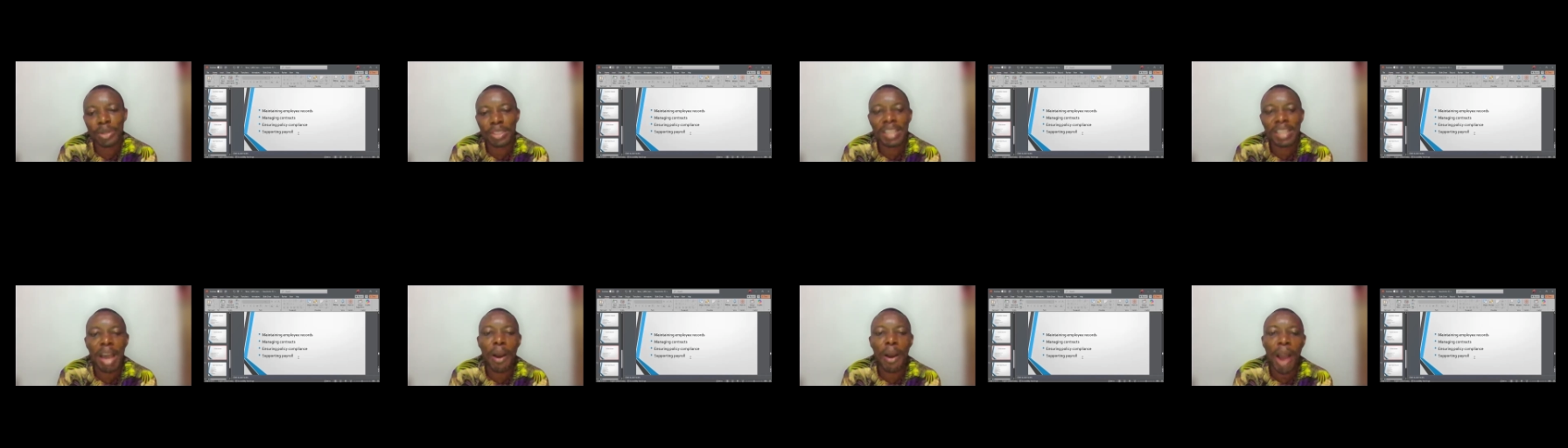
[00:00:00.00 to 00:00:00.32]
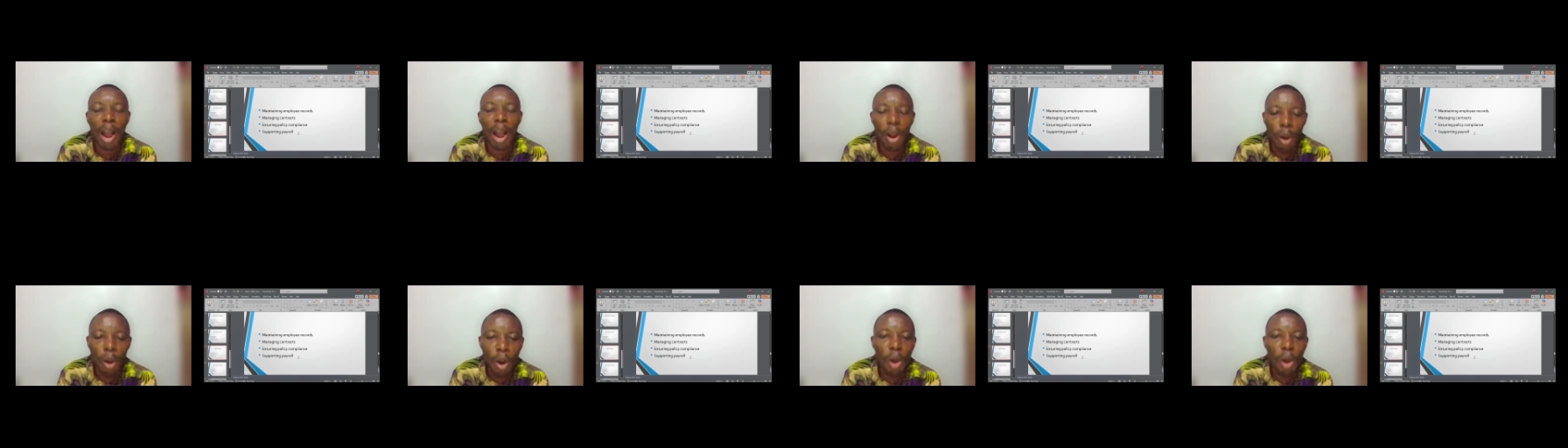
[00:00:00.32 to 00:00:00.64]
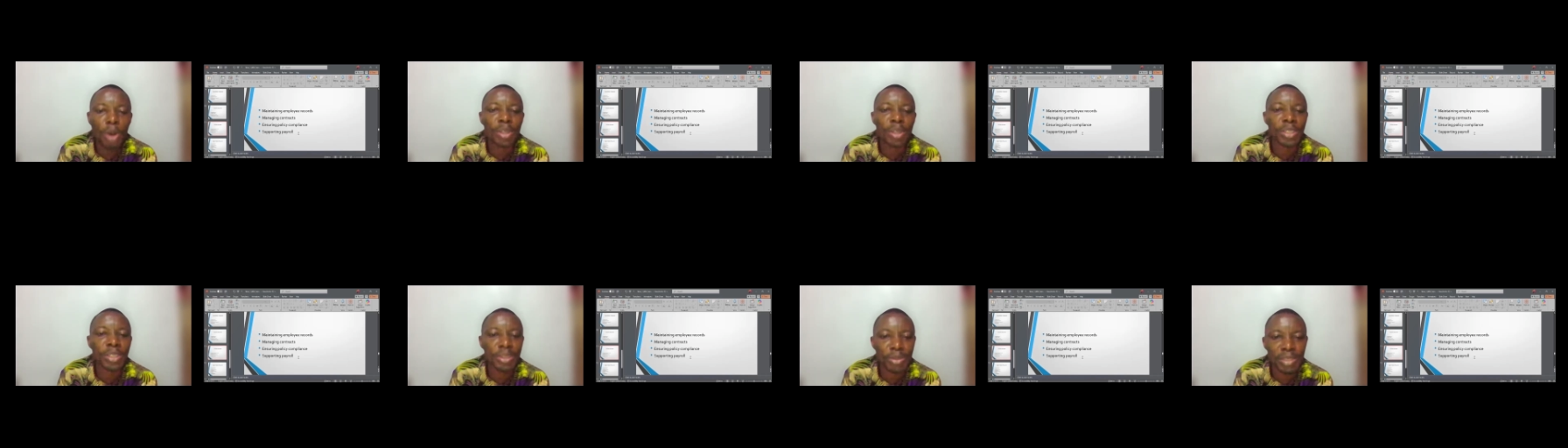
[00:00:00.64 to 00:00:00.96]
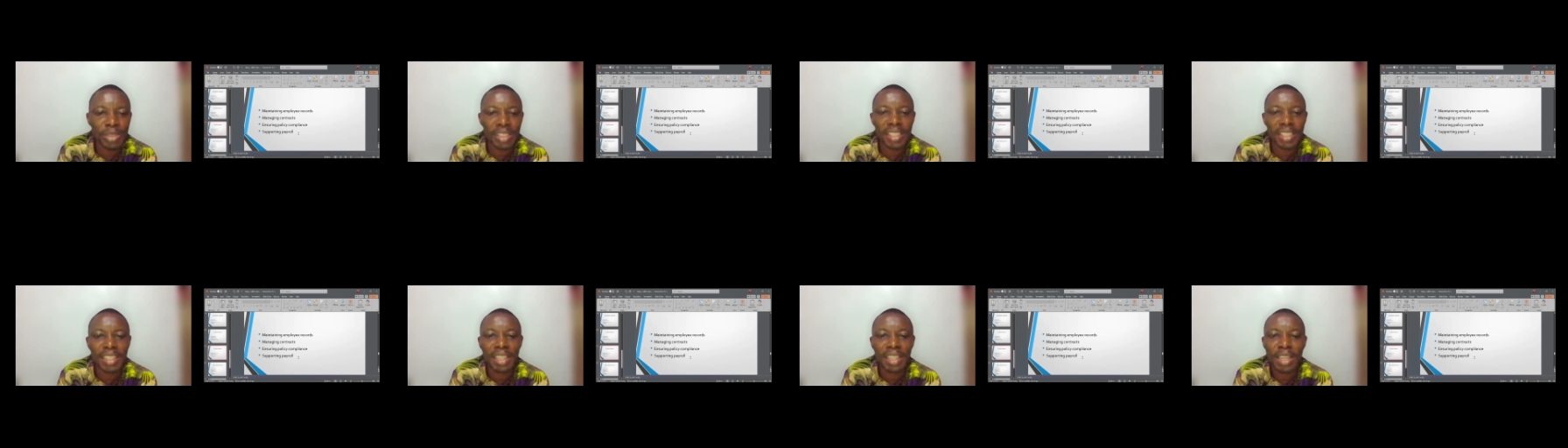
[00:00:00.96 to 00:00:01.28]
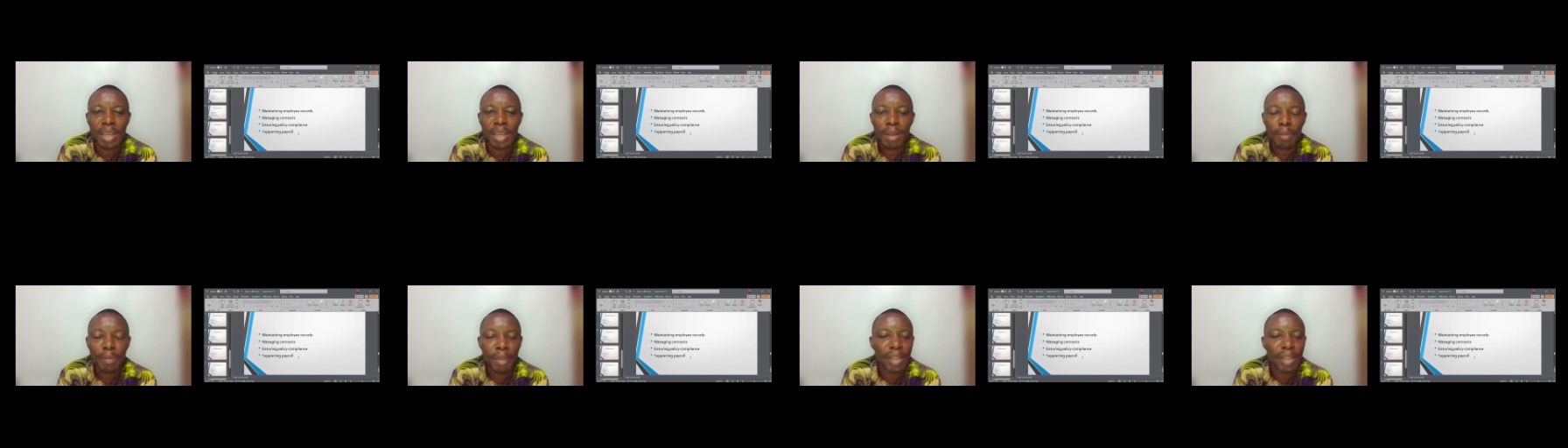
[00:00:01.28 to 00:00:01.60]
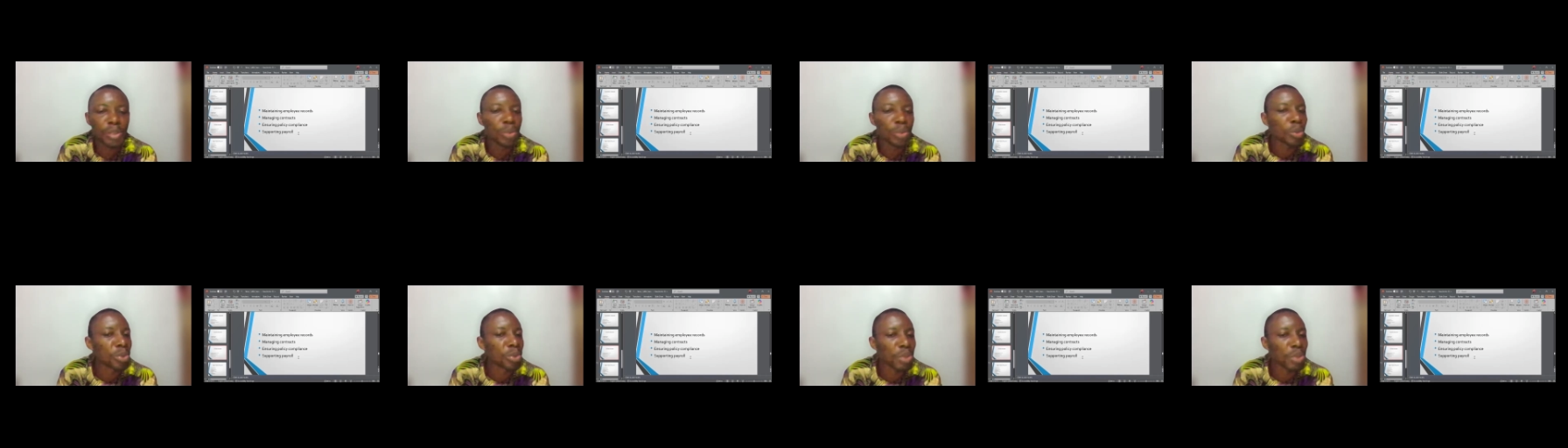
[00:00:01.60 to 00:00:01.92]
It's our core duty.
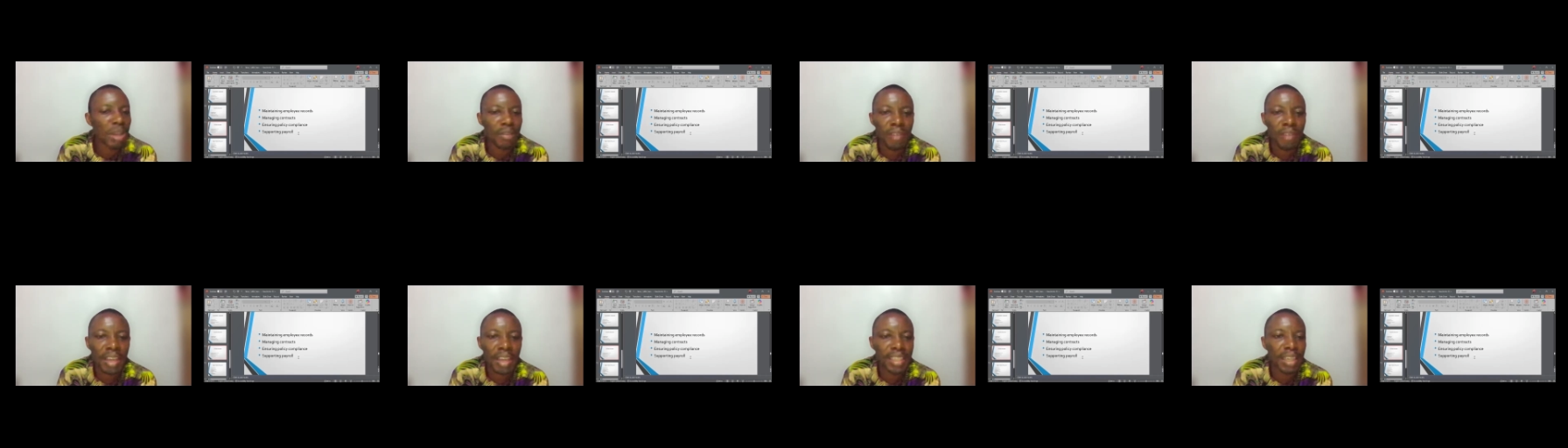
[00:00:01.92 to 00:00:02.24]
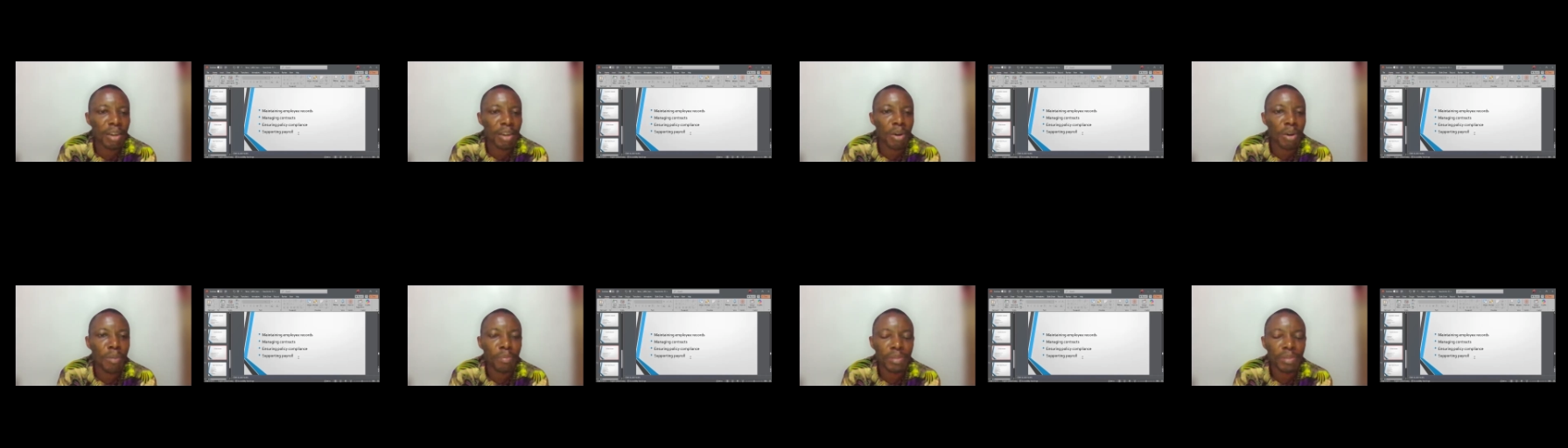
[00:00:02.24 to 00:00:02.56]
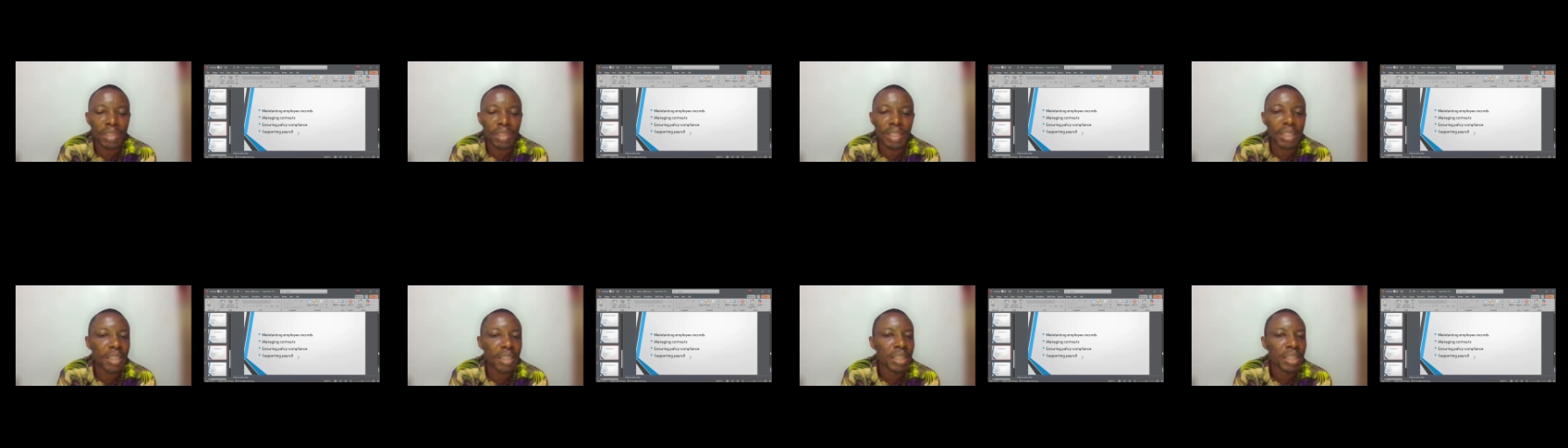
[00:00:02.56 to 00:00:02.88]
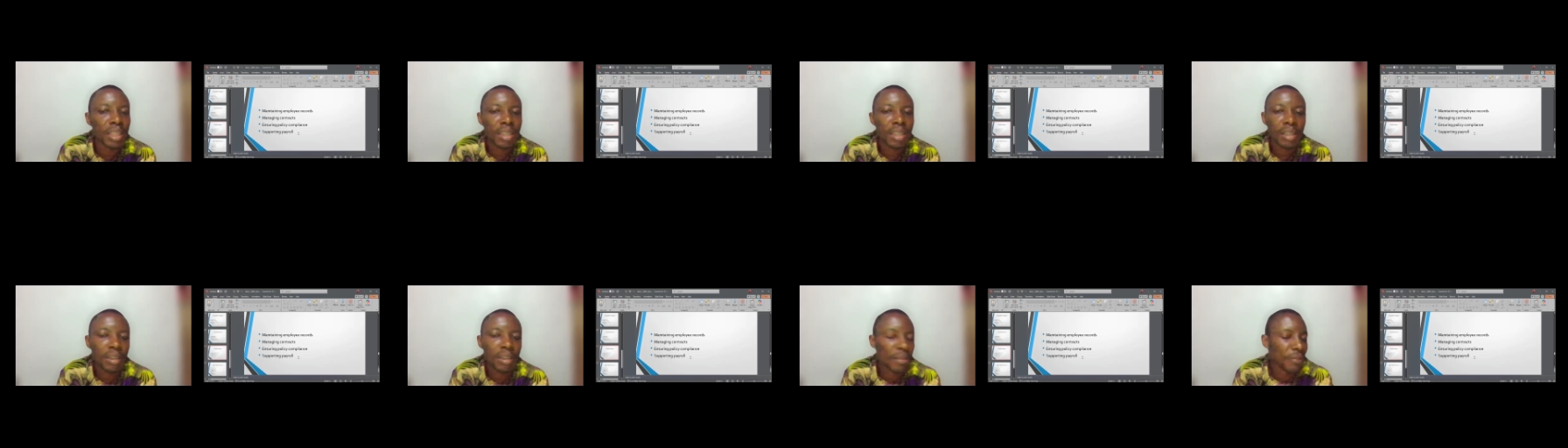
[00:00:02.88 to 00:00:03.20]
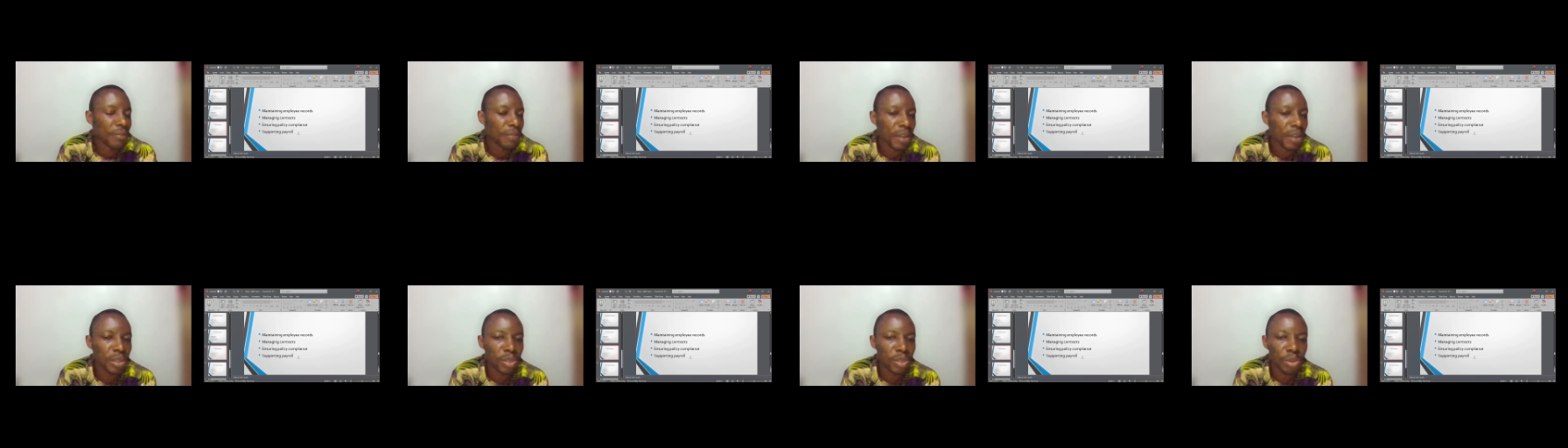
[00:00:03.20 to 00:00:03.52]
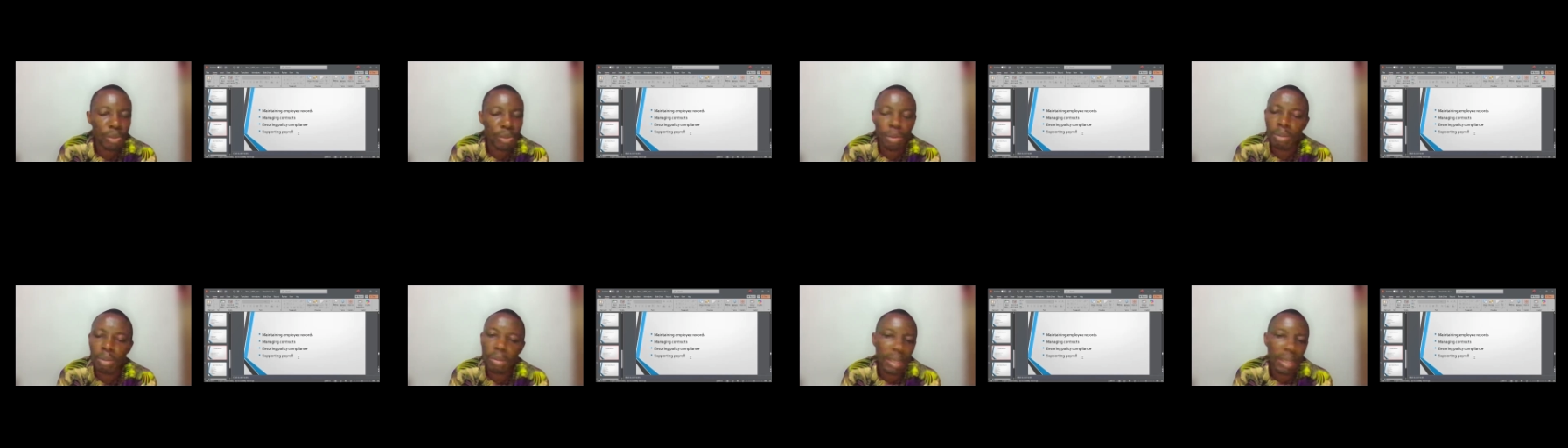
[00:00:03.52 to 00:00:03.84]
But whosoever the company refer
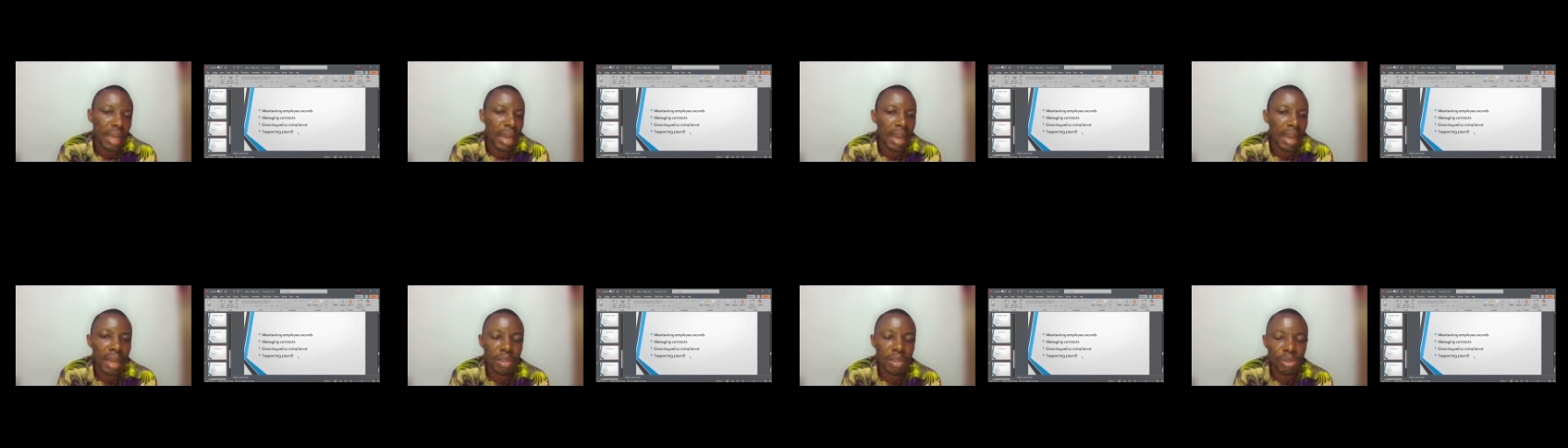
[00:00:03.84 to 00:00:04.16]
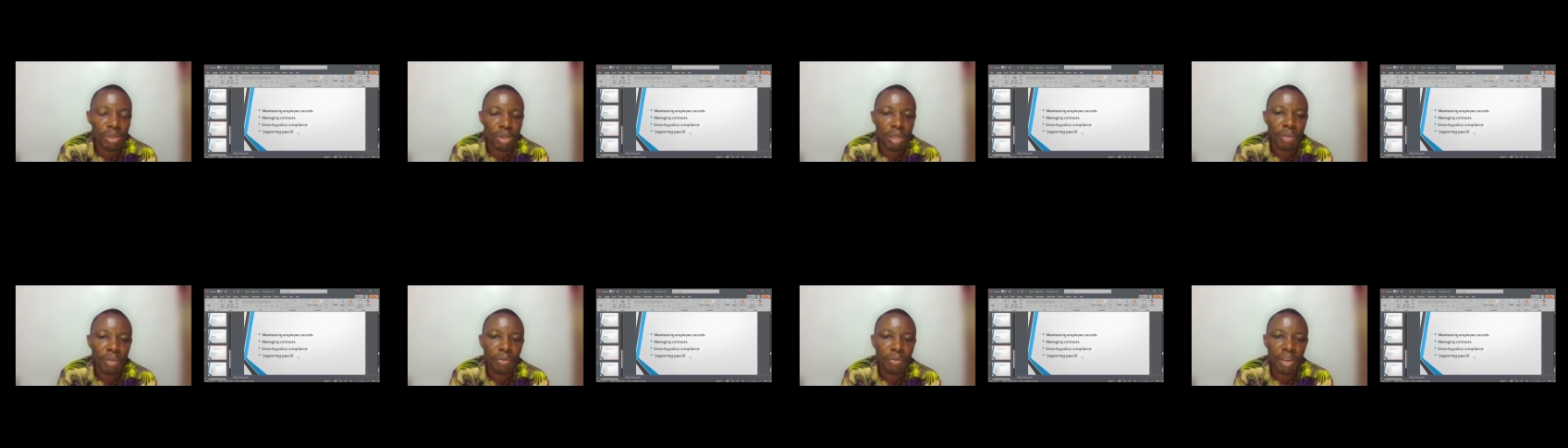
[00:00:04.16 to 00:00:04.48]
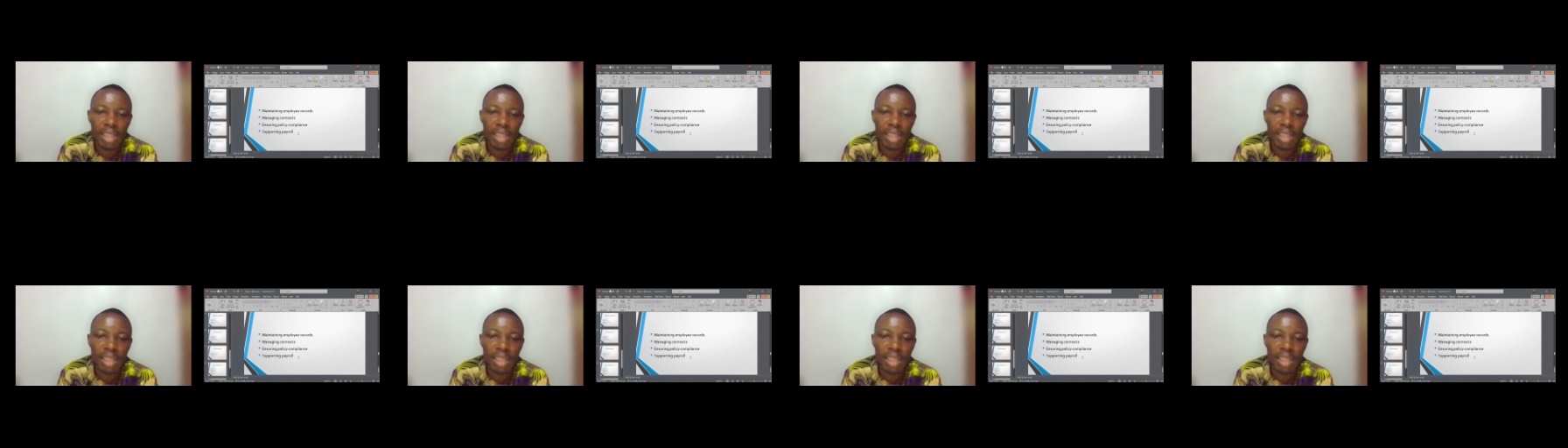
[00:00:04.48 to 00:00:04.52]
to can handle it.